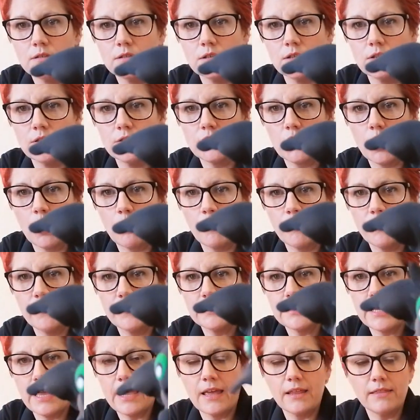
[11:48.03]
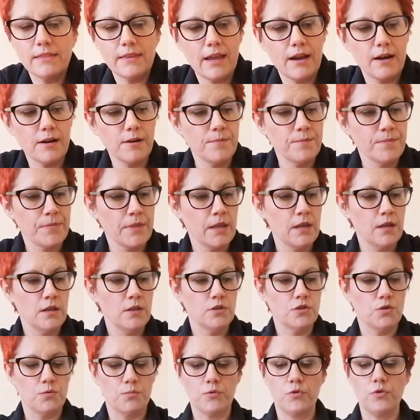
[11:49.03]
to the top of his head there.
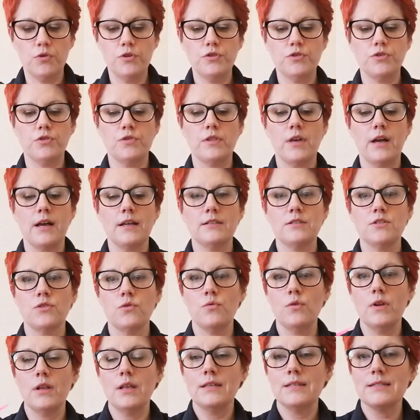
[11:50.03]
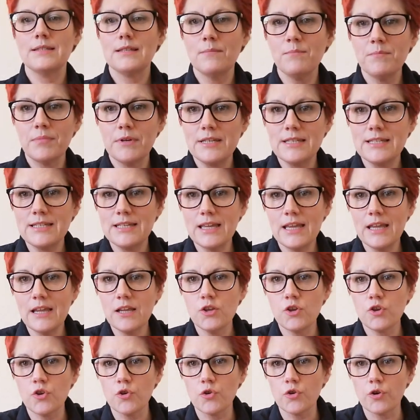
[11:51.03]
So we're going to do that. So simply
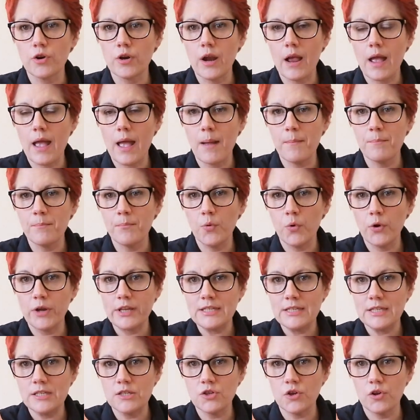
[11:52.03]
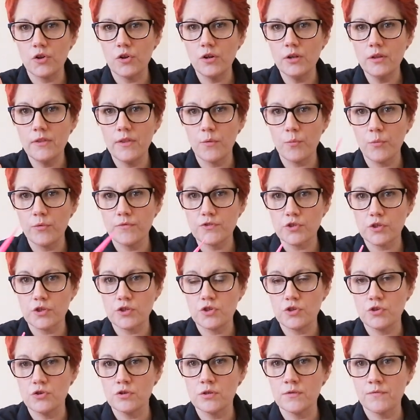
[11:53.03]
take your pointy tool that we've
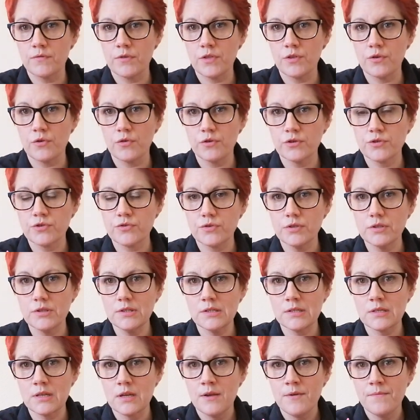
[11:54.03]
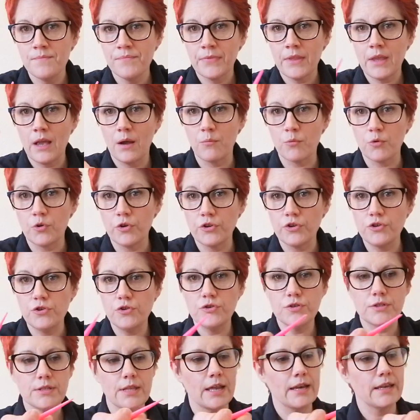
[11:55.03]
just used for the nostrils, and we're going to
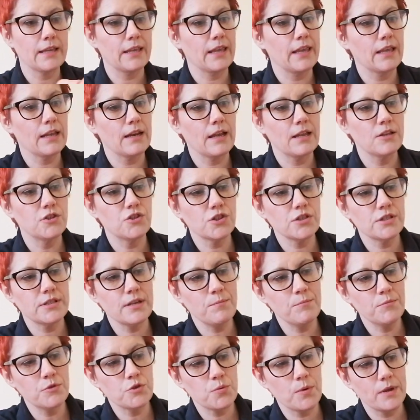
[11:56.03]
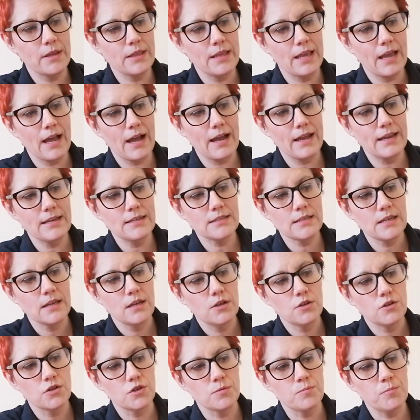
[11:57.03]
use that again. And just in between the eyes,
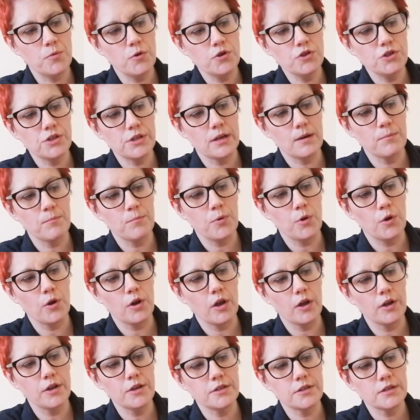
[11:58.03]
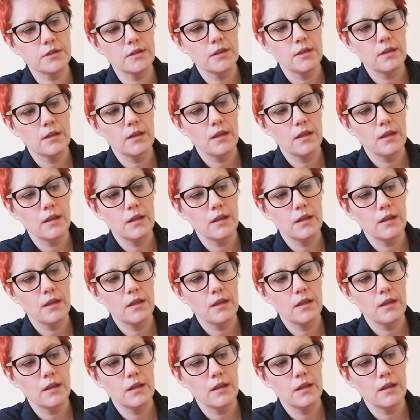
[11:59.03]
just push in and pull out